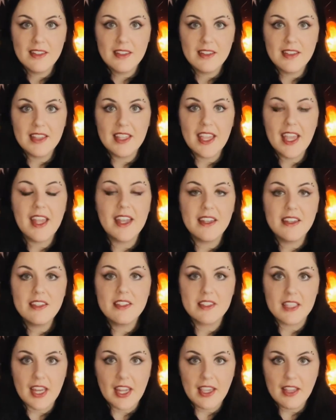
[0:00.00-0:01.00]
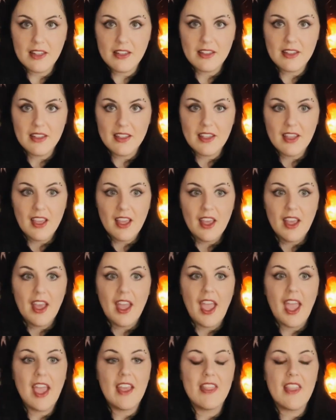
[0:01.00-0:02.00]
the end state.
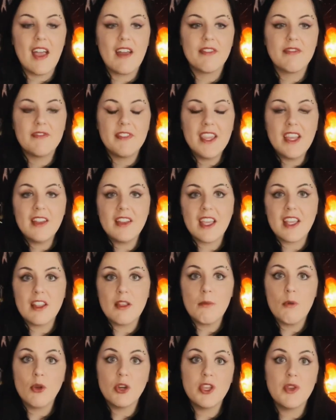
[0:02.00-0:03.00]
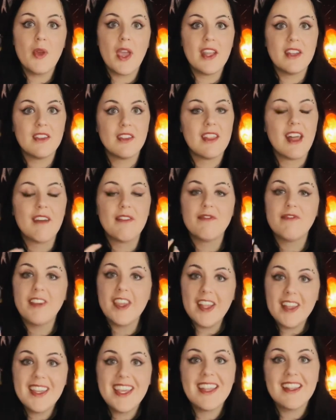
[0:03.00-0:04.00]
And that feeling, the more you get into that
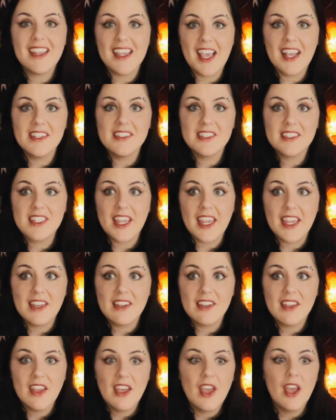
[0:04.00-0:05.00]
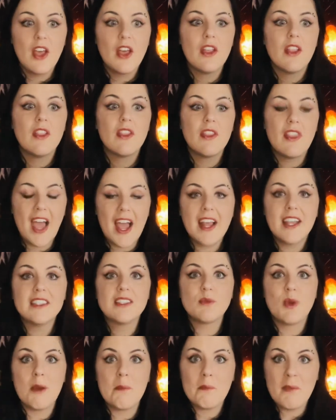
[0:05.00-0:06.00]
feeling, the end state, that
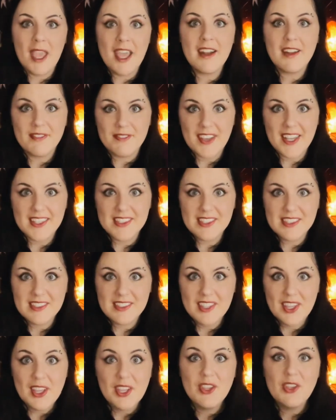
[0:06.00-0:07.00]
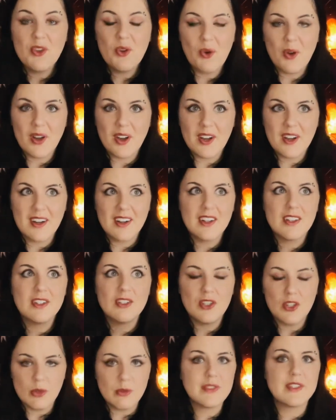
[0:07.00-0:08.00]
is what manifests your
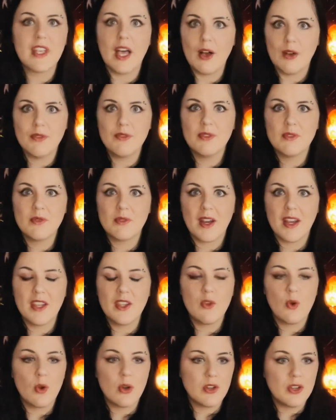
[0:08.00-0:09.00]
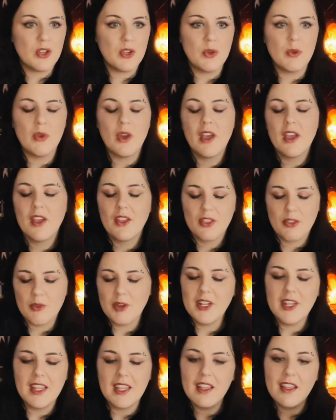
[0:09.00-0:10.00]
new self, right? Your new
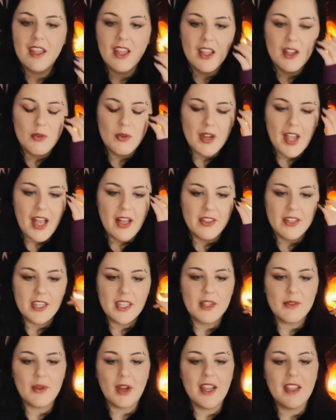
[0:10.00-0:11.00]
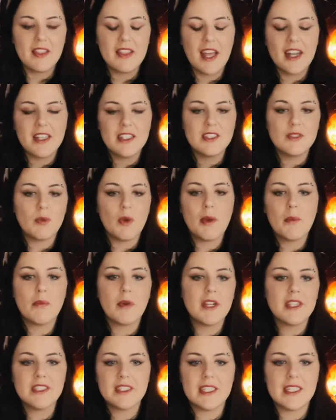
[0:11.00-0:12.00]
3D reality, right? That is what
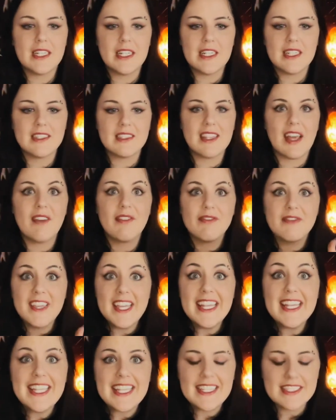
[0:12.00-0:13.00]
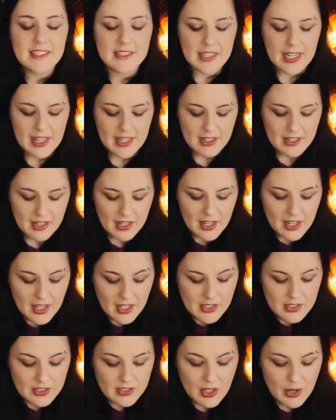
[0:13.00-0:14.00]
brings it in, is that feeling state.
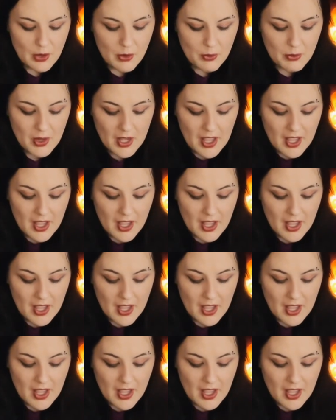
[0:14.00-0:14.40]
So